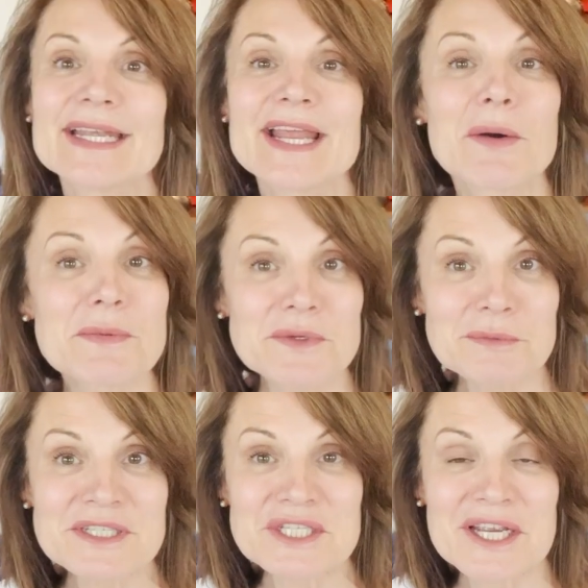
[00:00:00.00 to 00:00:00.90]
Now, I will
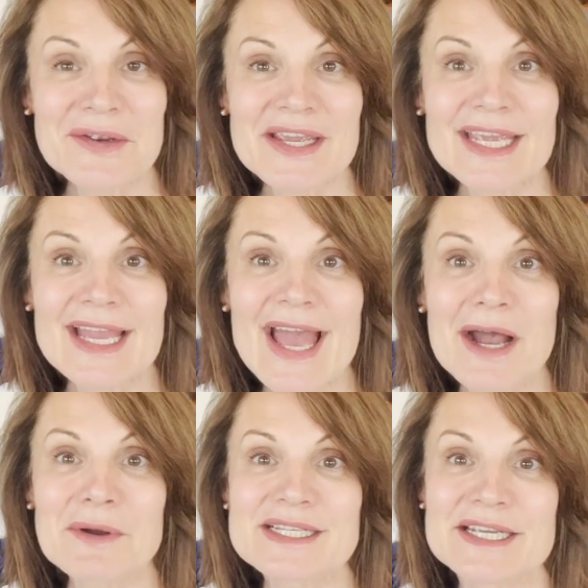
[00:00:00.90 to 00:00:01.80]
be sharing
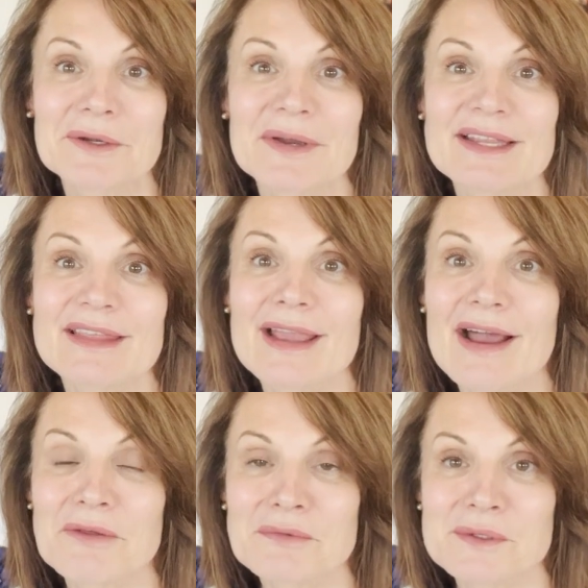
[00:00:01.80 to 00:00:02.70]
how I decorate the
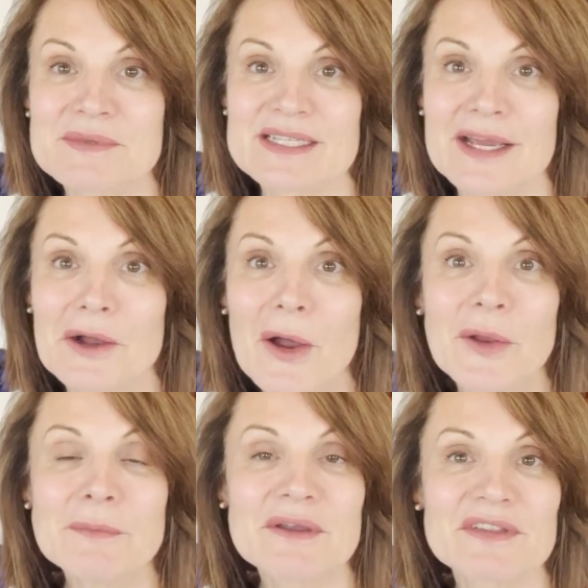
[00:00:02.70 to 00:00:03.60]
other rooms in our
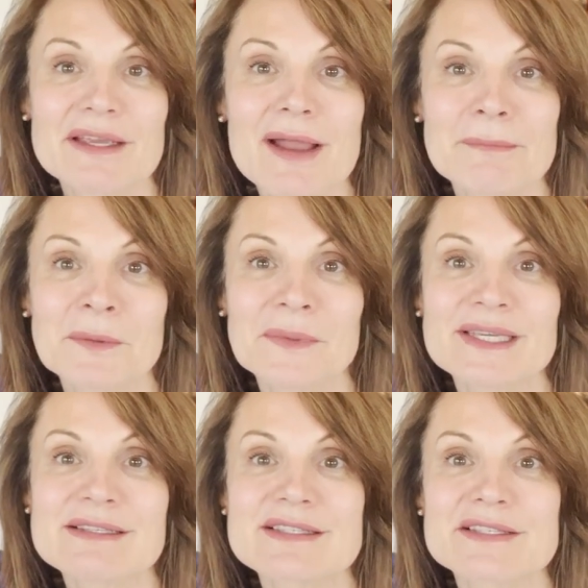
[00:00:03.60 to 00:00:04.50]
home over the coming
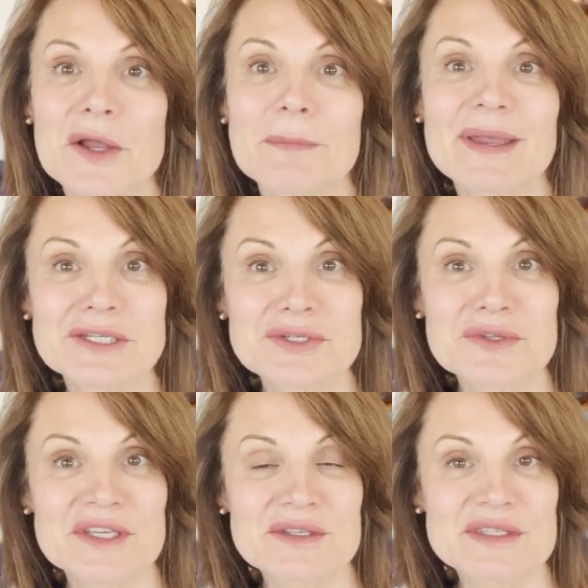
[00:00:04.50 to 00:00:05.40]
weeks, so make sure
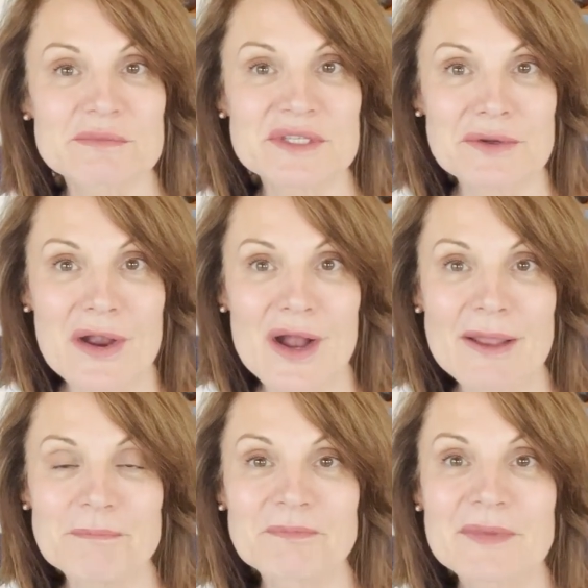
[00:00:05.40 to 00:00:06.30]
that you
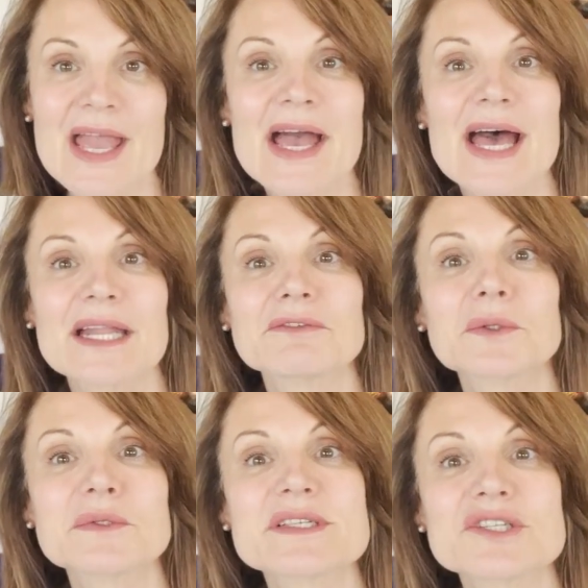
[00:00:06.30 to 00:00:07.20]
subscribe, and of course